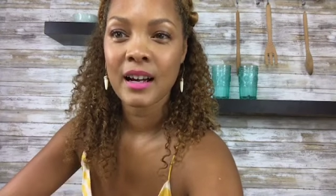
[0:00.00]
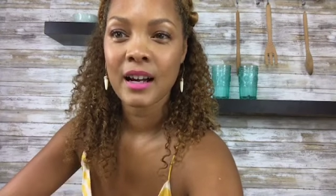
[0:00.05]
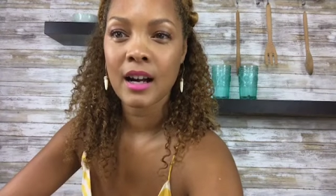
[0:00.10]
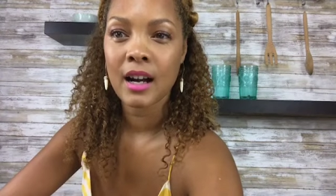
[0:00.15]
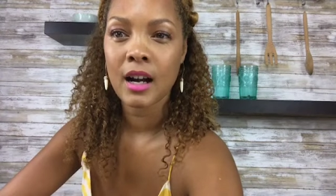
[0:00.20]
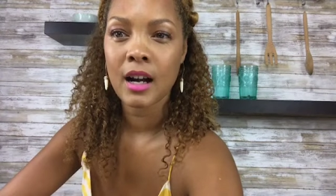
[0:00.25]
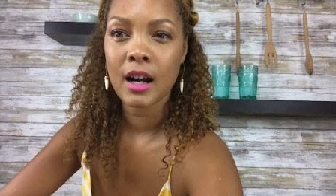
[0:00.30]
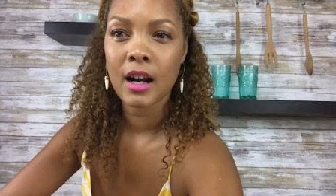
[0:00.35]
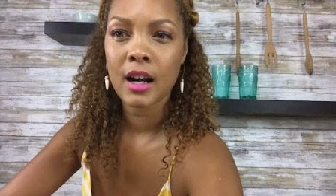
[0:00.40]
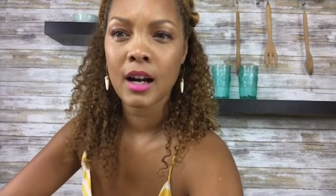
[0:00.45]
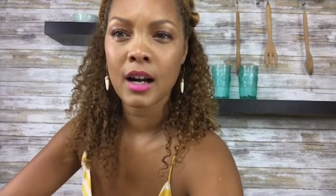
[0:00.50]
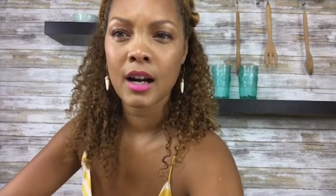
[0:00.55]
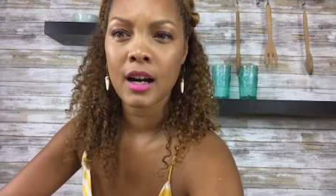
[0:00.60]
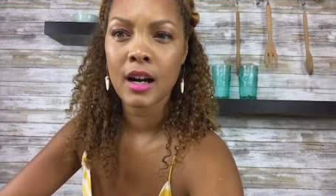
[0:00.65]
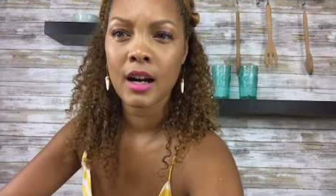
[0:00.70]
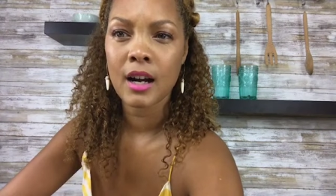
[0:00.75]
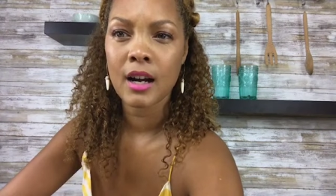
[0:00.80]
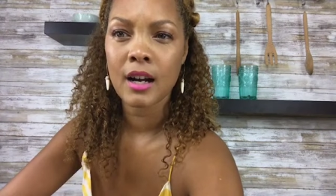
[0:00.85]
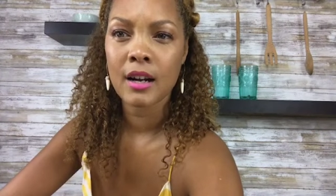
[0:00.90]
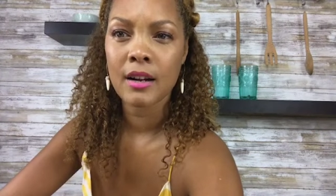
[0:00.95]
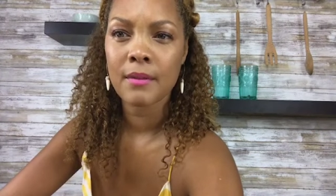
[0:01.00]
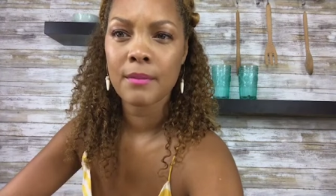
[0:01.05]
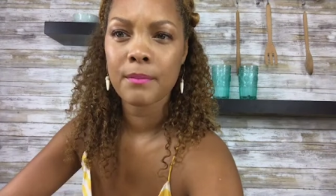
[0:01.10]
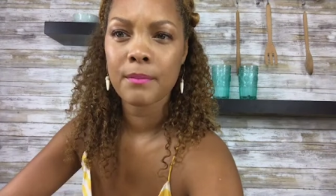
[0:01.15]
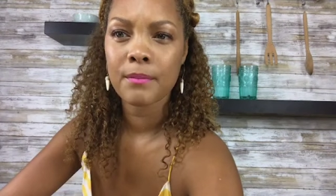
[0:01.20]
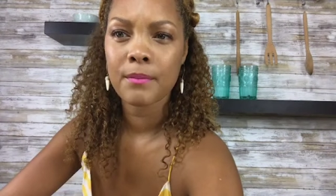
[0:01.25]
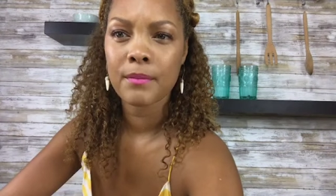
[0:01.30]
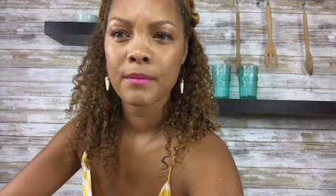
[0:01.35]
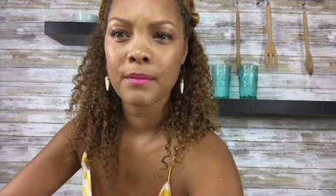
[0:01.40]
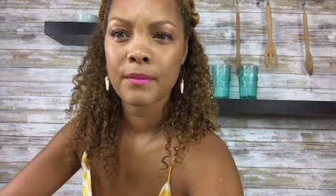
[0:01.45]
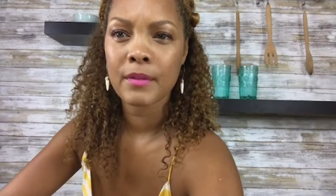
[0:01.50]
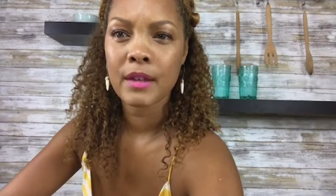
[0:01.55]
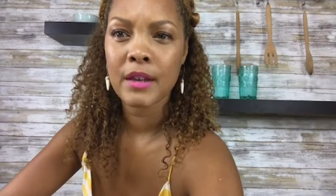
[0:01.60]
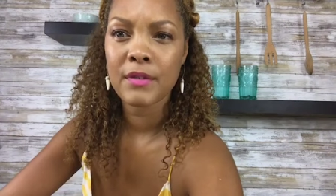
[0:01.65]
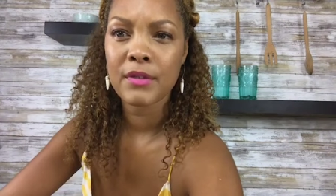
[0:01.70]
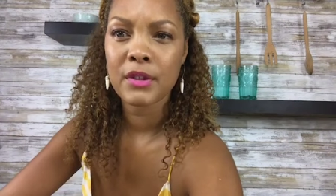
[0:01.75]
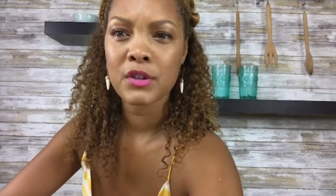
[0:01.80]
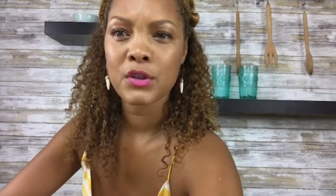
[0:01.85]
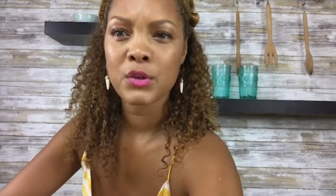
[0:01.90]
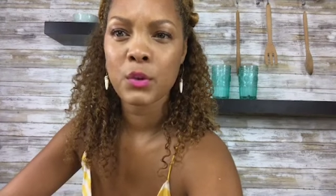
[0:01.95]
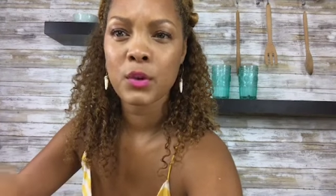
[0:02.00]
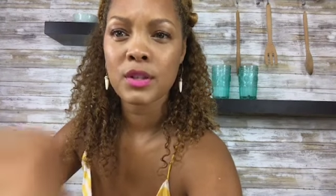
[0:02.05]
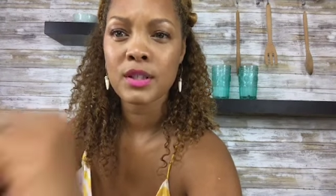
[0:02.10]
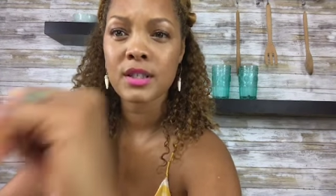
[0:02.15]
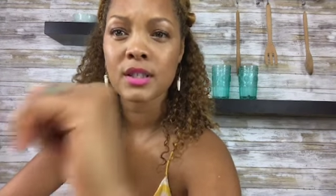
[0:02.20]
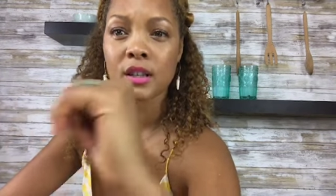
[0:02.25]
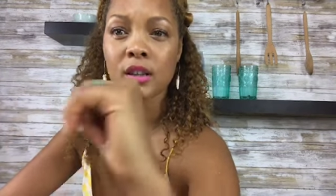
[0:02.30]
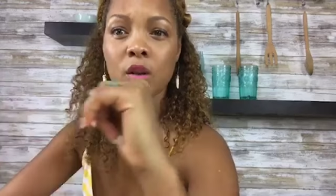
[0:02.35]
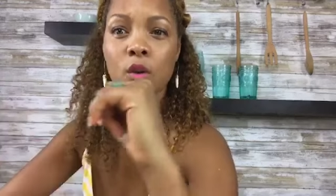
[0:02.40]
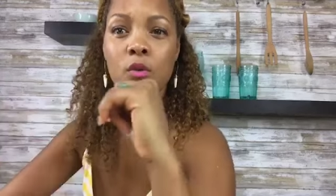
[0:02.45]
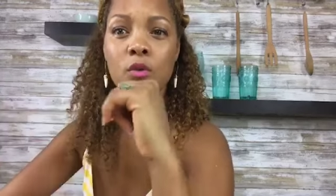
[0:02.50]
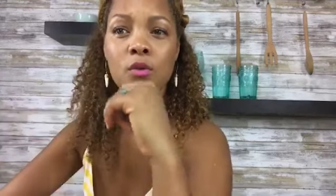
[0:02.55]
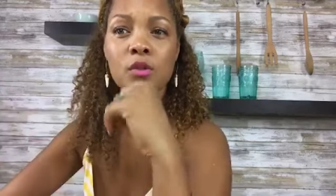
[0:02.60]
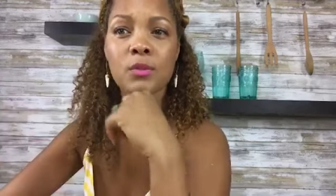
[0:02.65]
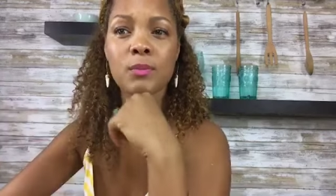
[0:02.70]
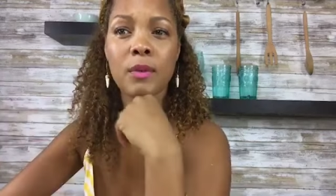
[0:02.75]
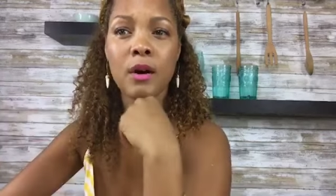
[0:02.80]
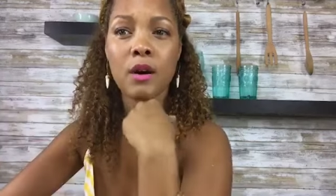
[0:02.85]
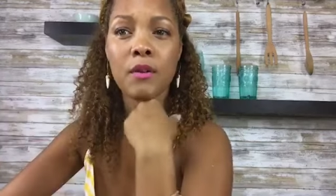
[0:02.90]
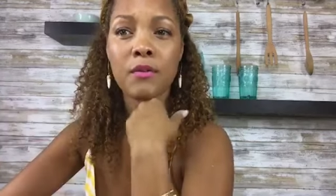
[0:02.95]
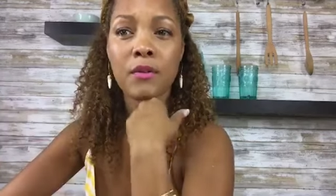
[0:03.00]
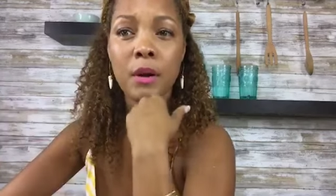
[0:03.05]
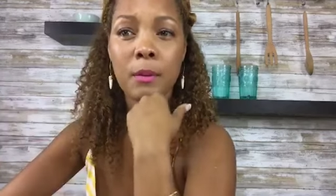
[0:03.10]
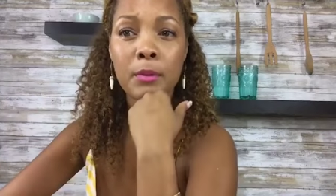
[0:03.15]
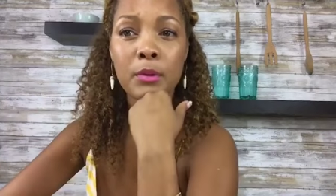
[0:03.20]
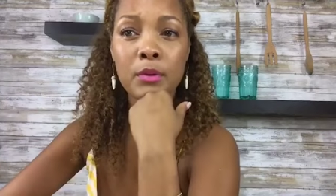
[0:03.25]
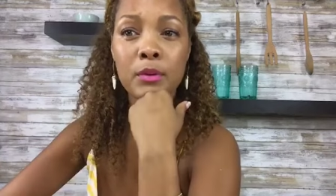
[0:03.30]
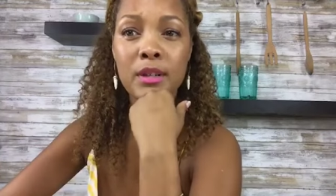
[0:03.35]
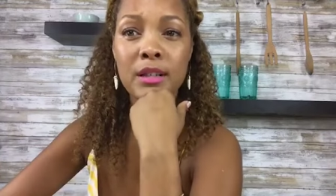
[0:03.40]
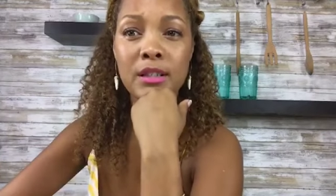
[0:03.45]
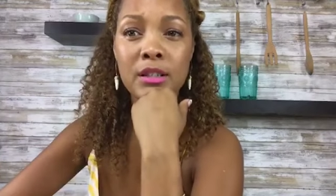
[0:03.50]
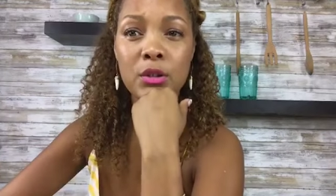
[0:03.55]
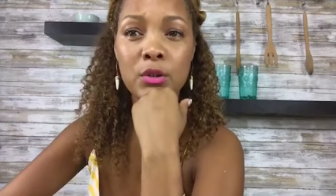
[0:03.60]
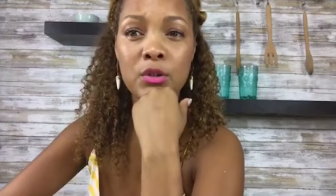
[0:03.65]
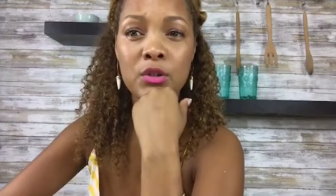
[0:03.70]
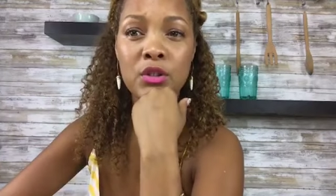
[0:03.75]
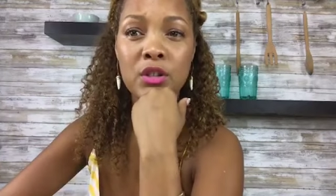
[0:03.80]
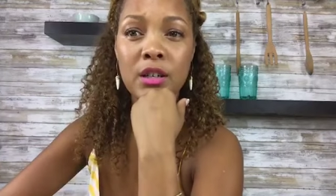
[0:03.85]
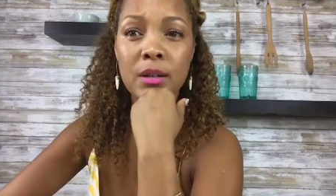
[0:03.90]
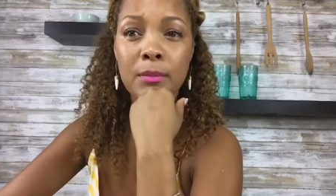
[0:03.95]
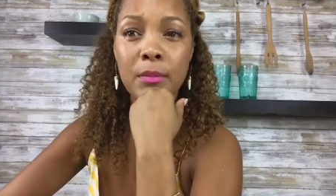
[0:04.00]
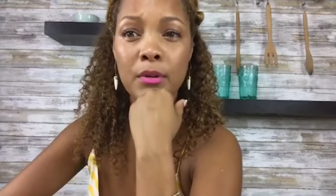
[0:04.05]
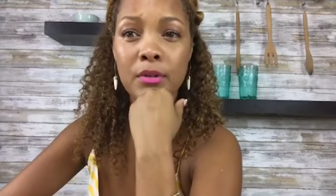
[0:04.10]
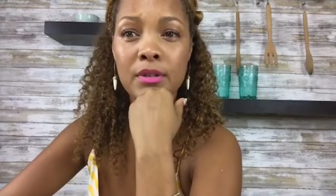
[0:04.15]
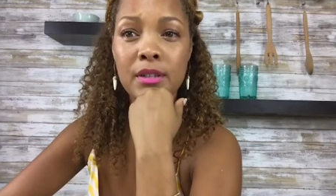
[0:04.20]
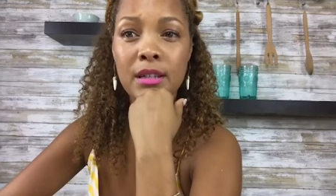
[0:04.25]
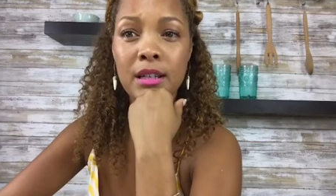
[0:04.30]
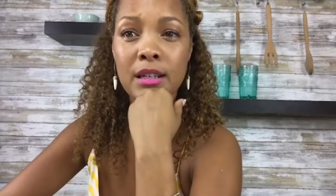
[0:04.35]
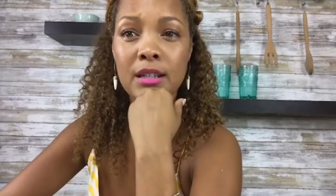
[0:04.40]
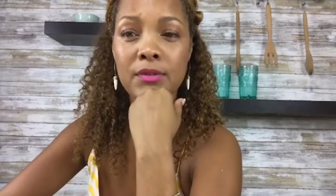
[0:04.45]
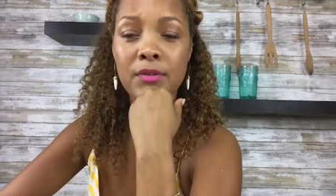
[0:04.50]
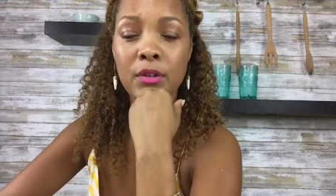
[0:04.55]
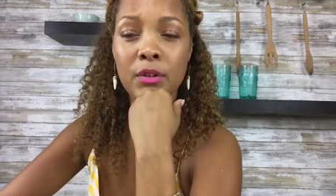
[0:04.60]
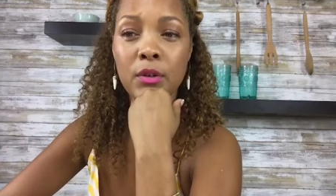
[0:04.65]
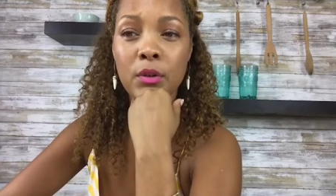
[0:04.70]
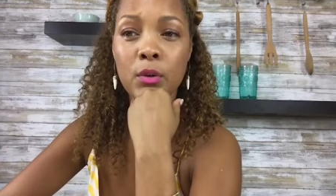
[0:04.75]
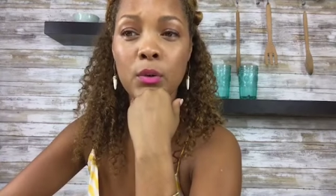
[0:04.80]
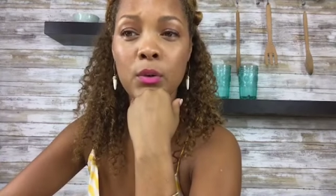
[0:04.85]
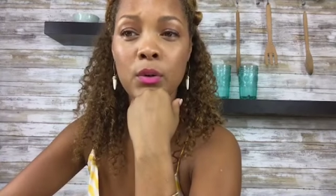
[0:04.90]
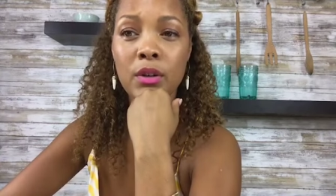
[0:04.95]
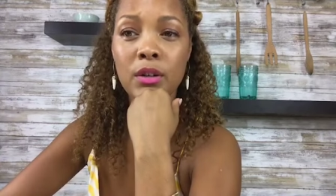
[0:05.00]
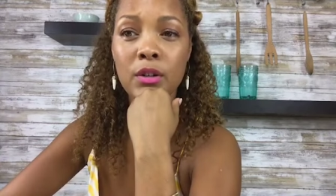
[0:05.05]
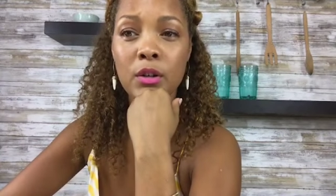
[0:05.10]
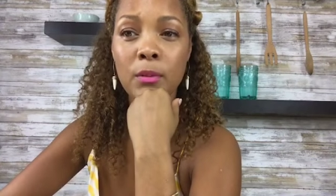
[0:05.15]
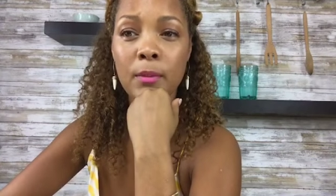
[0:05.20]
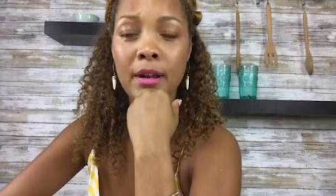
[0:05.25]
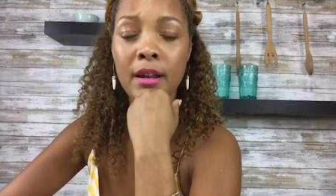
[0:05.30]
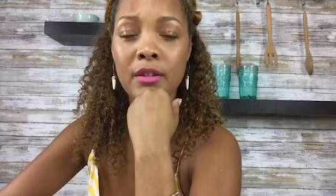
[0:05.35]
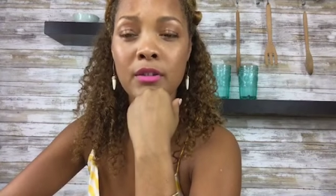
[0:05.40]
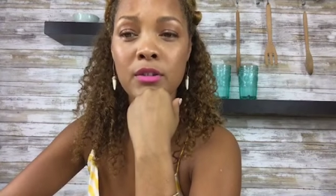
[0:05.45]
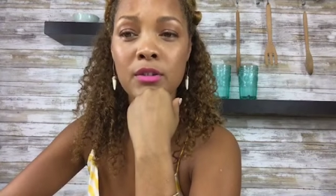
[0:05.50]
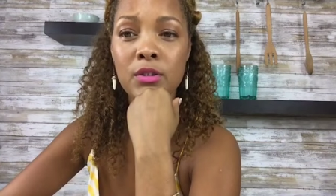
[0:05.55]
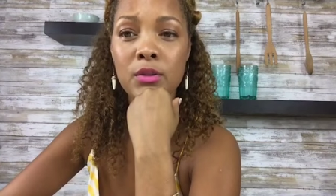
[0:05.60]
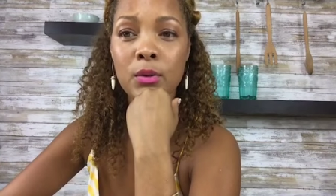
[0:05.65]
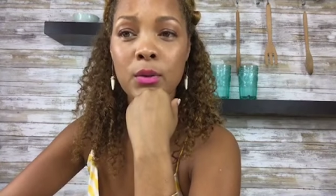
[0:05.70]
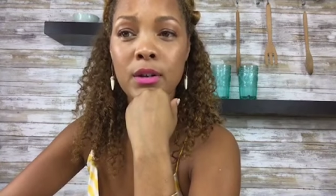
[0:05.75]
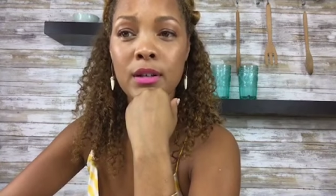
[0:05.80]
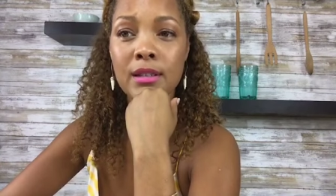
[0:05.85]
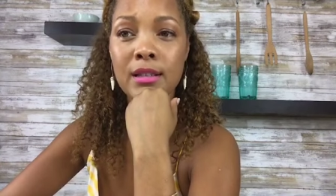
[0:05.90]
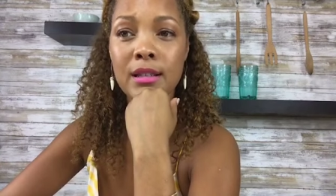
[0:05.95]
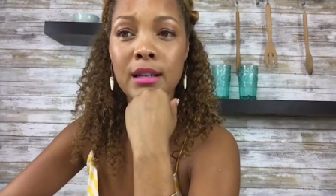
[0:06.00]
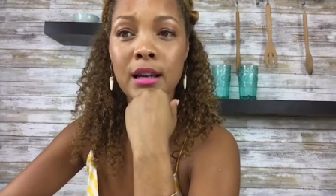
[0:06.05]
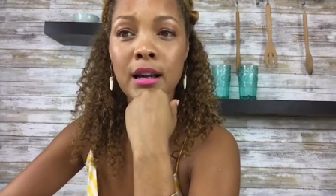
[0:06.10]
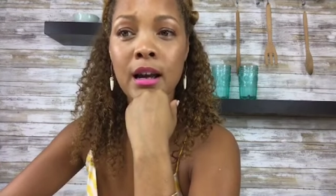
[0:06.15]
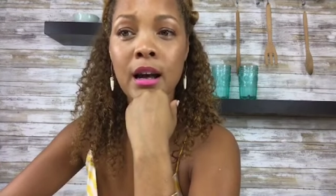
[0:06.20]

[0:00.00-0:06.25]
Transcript: Uh, if the source is a local small farmer who doesn't use GMO seeds for the corn, no matter the source.